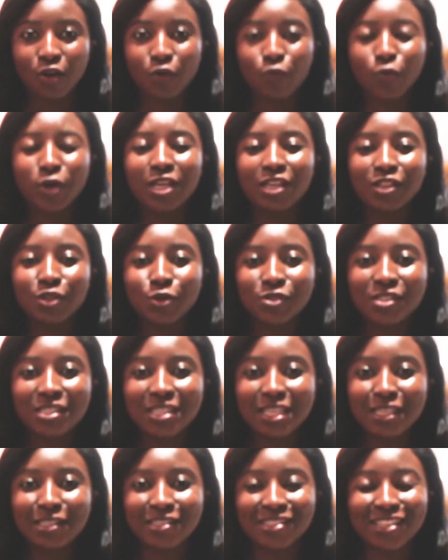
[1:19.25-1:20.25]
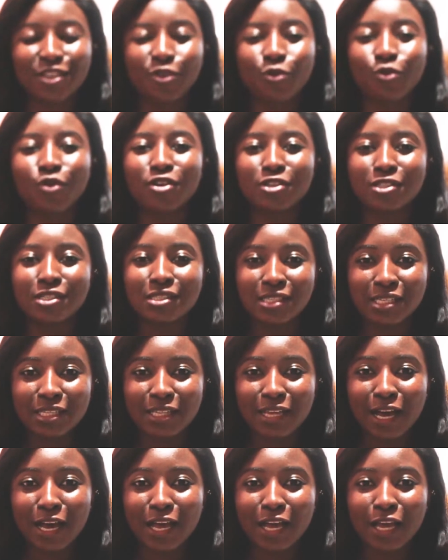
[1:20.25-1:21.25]
What are those things that you
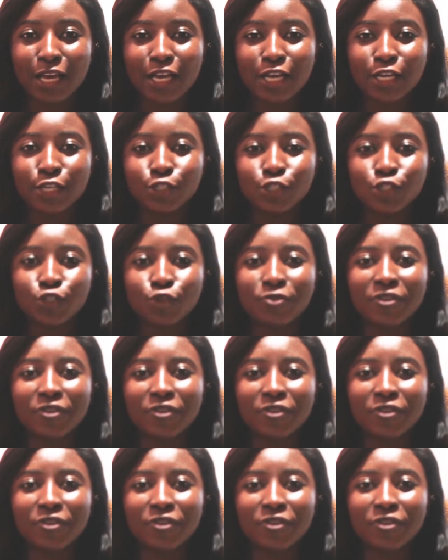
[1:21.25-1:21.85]
consider to